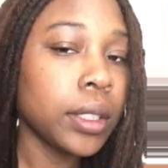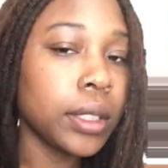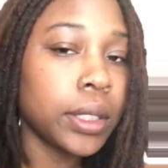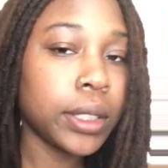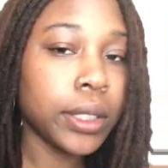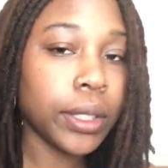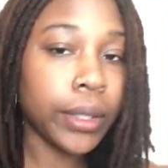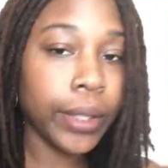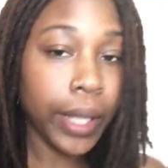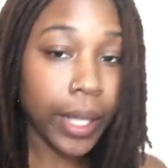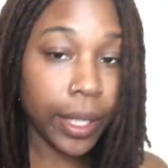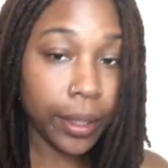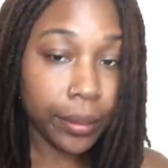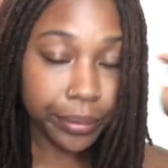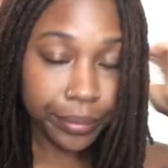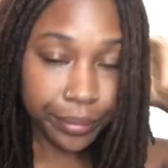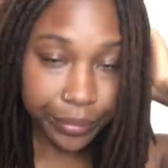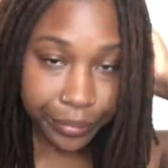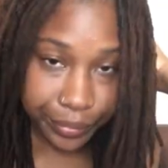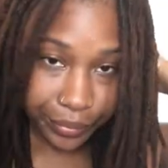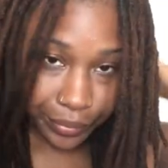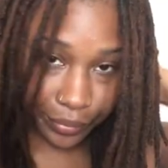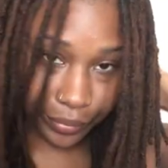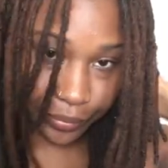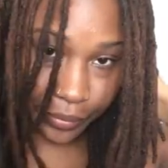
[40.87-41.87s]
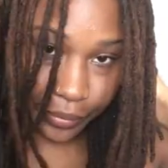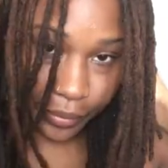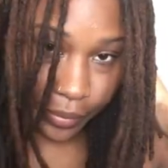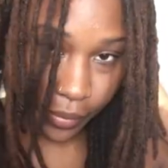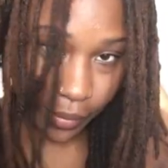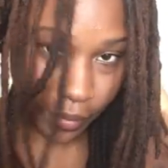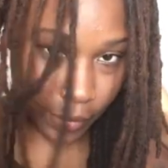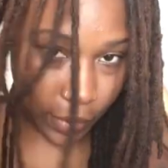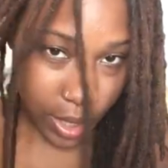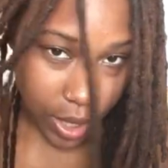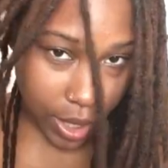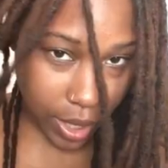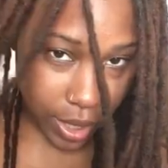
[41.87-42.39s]
So yeah,
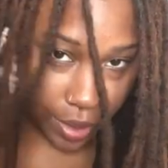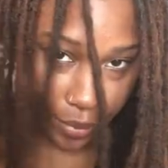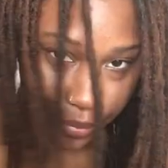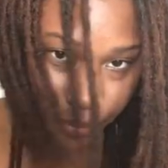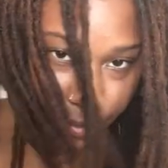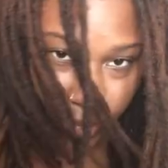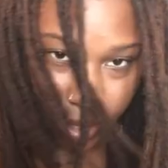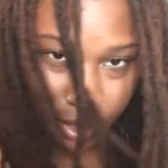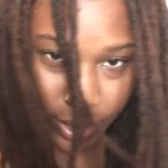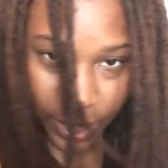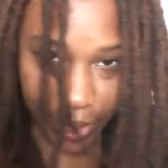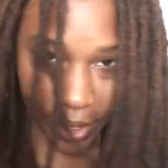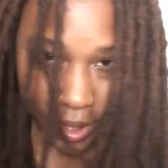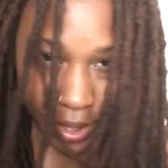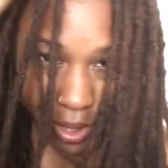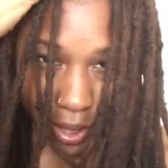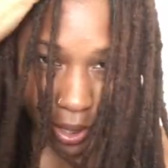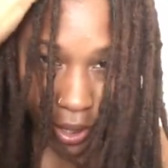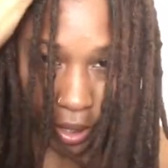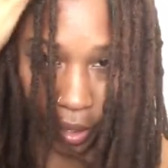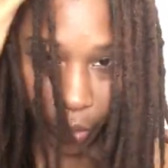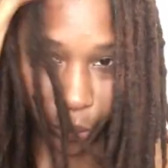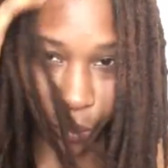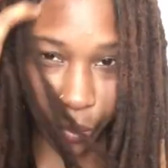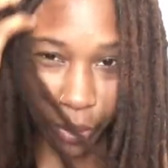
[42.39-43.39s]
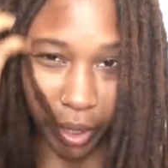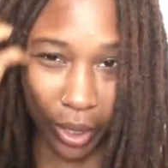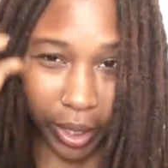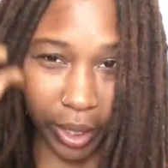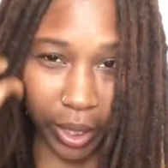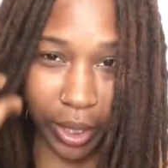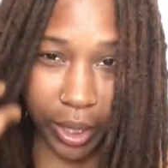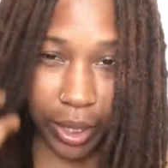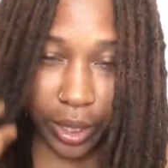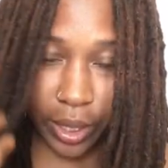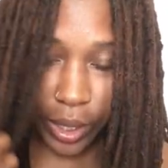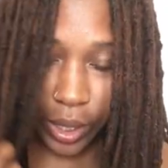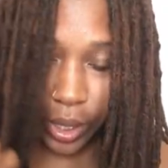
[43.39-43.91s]
this is like
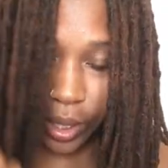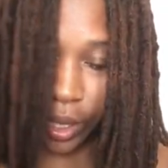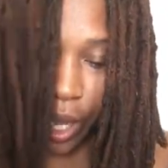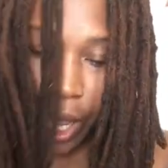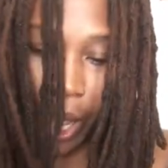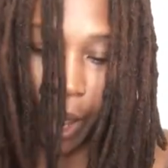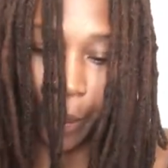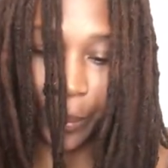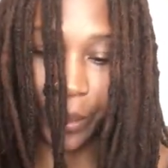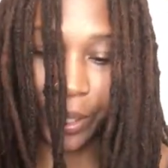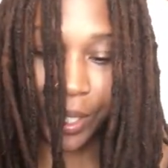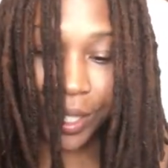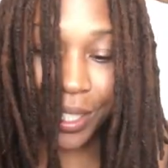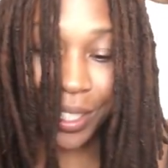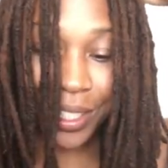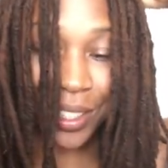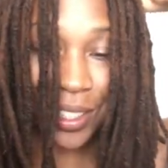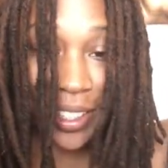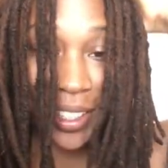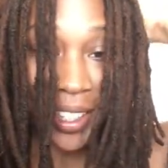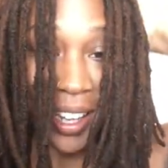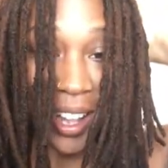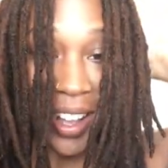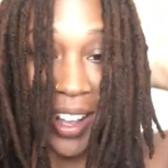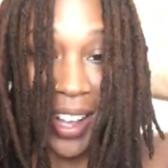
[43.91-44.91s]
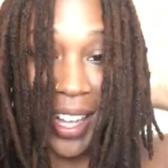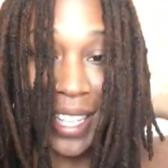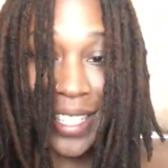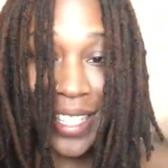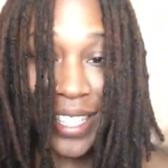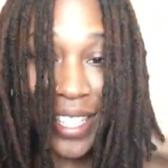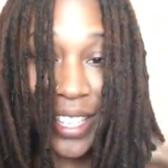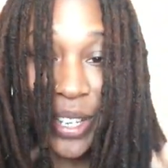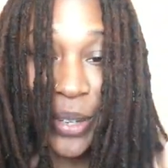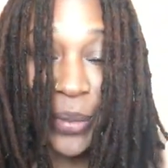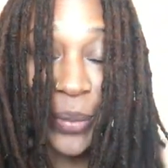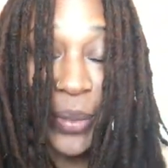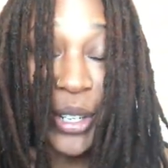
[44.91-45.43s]
a copper color, y'all. I
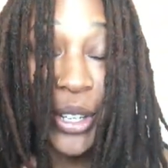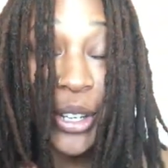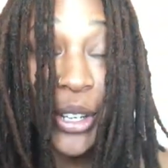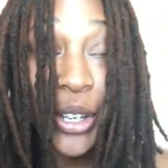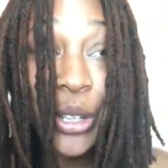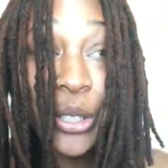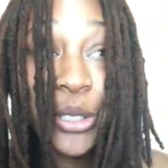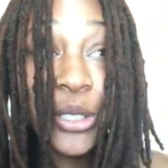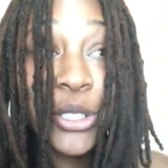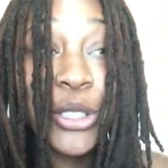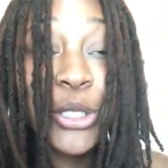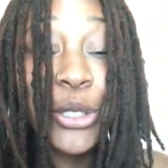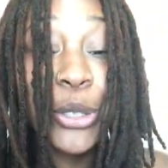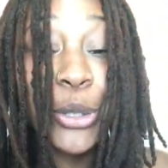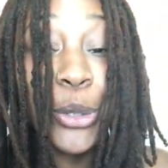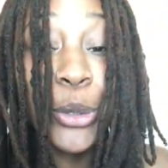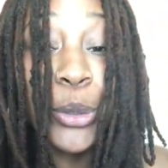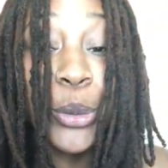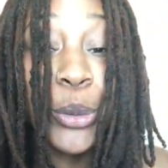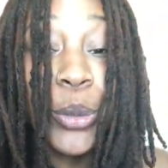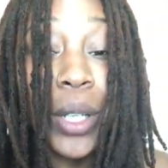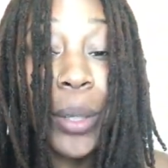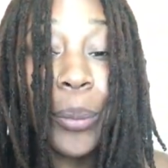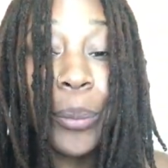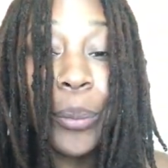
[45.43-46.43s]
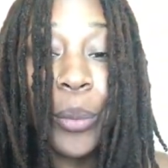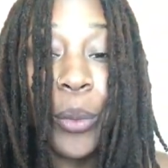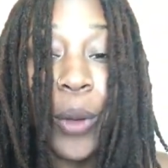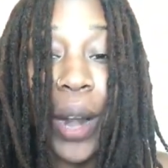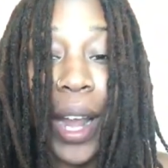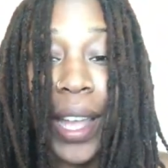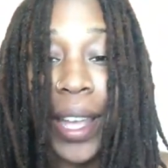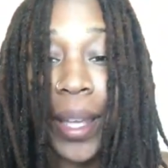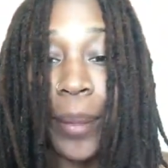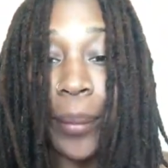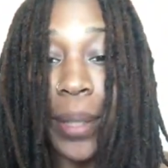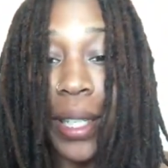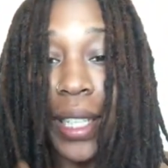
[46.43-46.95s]
didn't want to go too
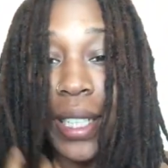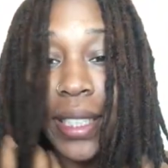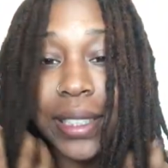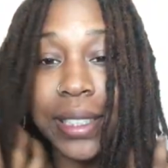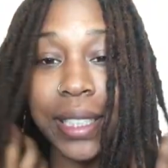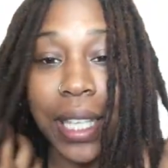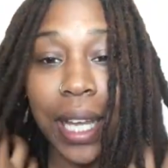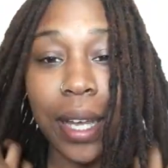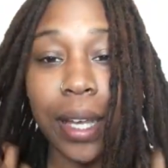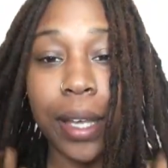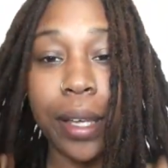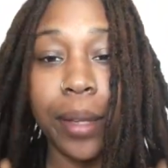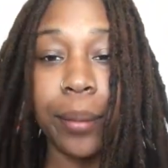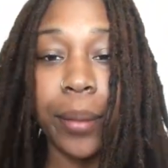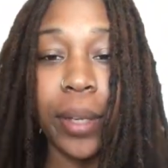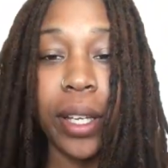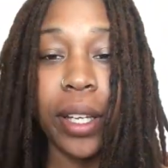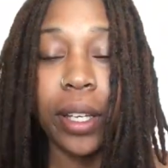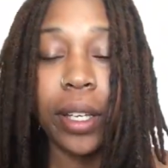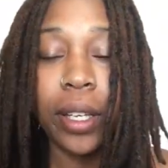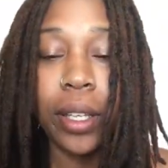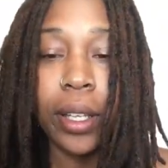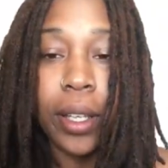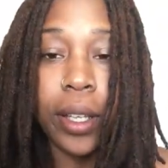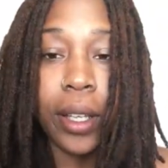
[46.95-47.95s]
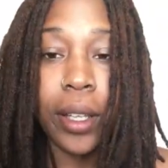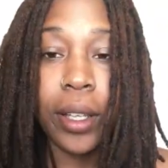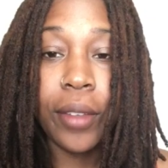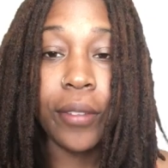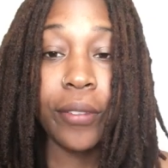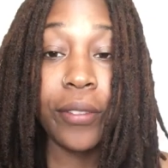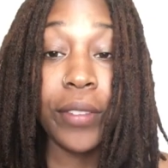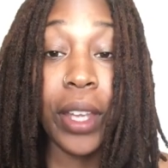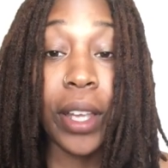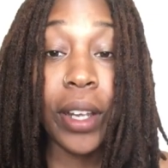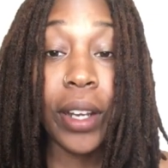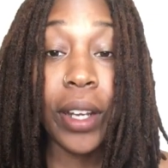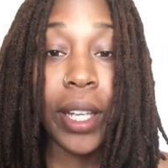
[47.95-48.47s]
bright because I'm a
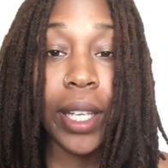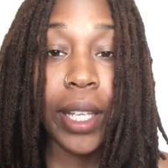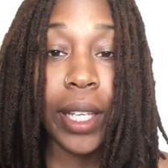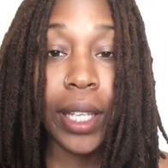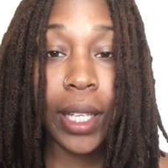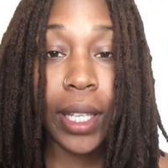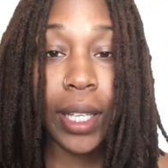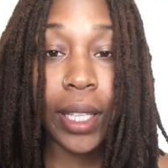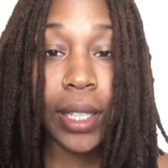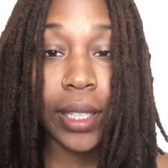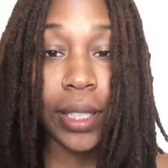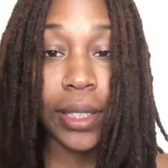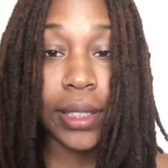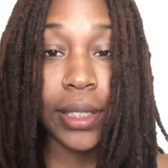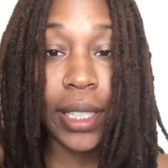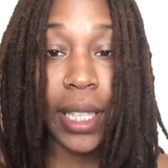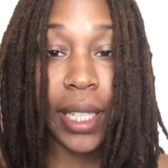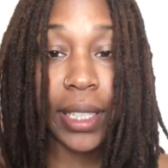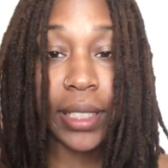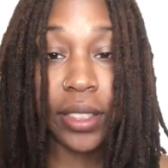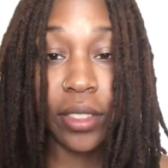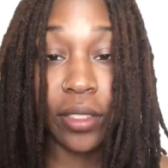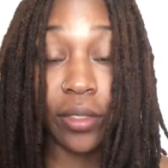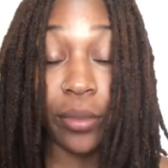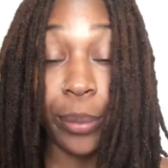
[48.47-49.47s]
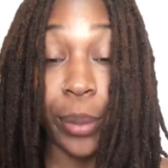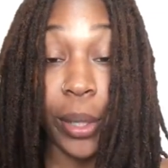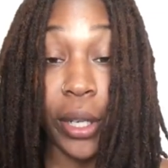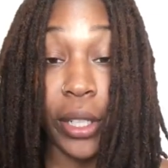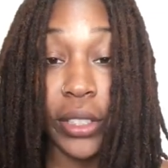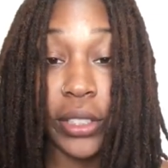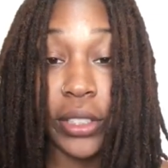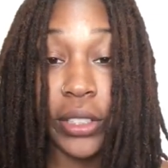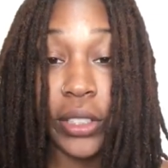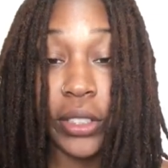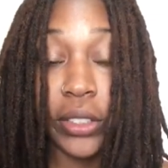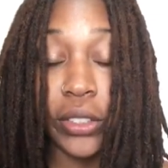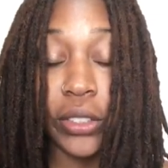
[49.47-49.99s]
very indecisive
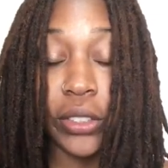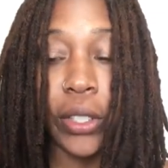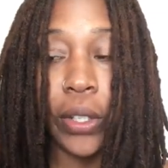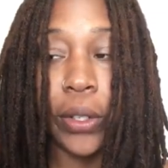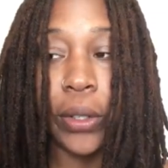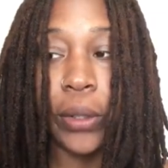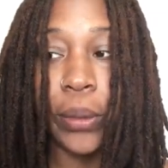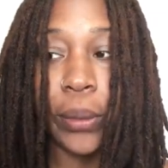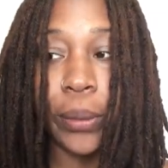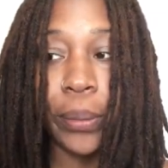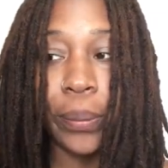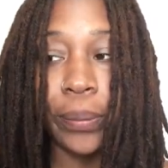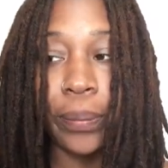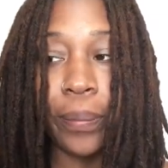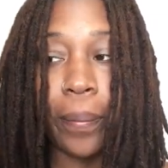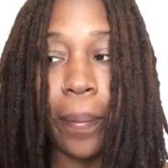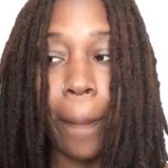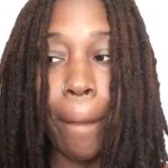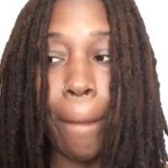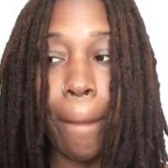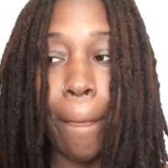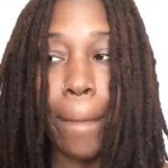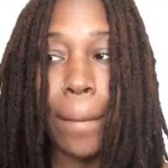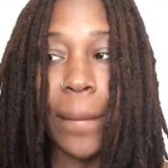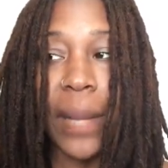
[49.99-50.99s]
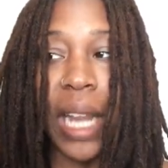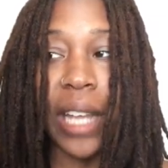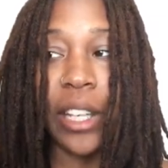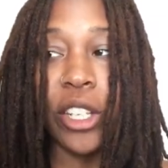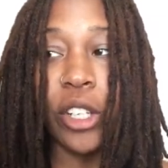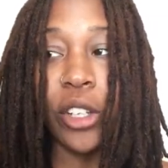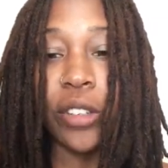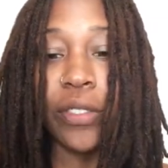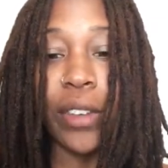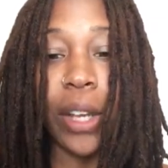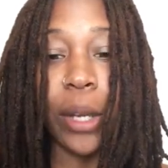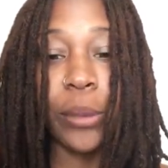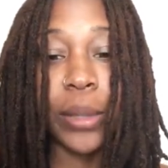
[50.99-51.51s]
person. So I
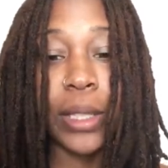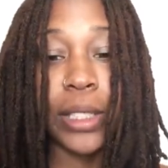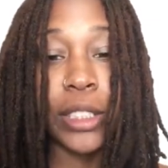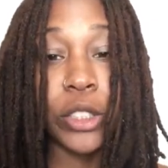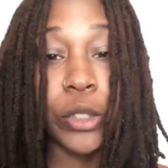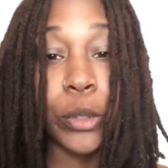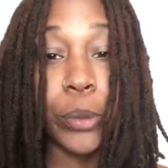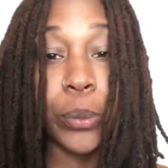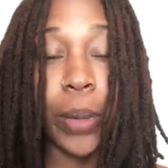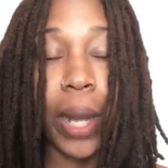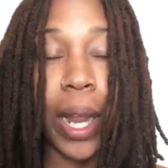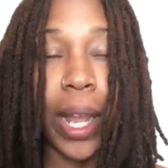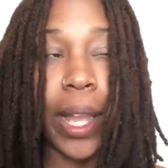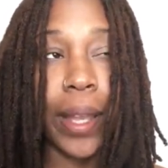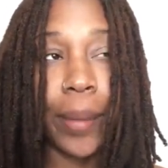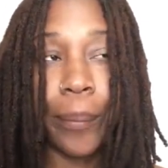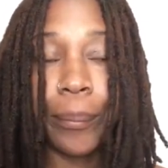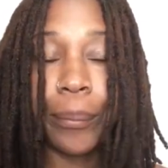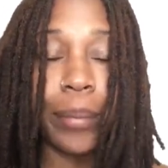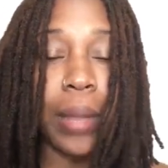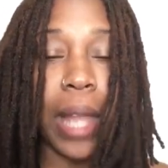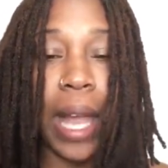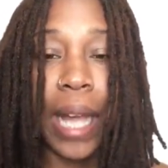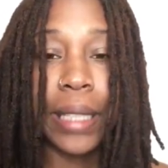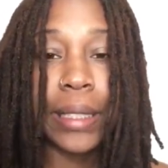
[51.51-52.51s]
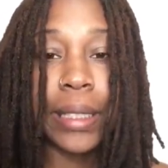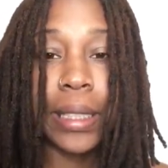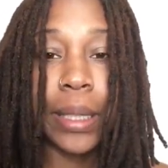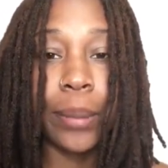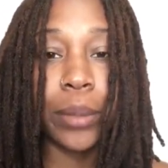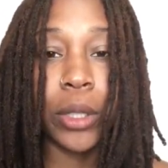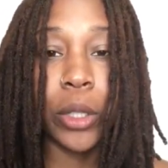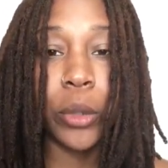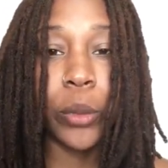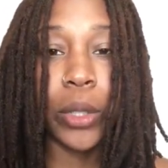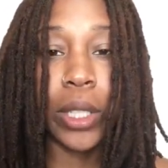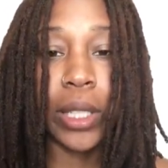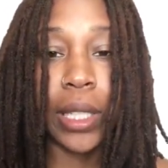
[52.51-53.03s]
knew if I went too bright, I
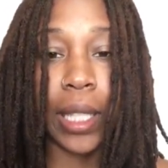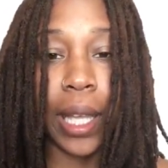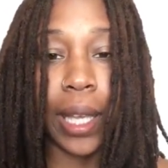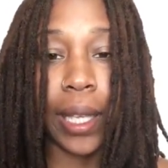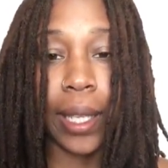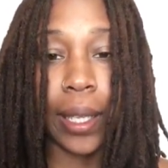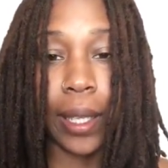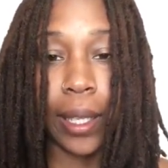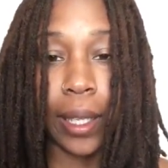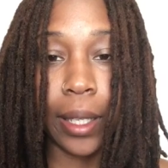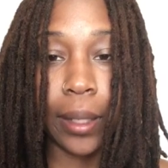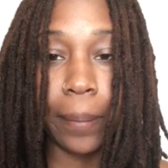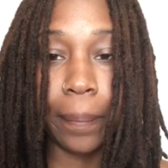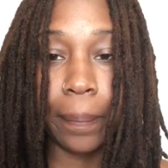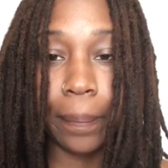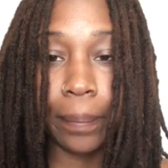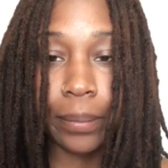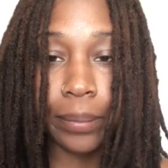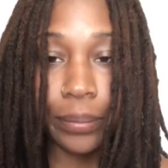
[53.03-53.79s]
simply wouldn't like it.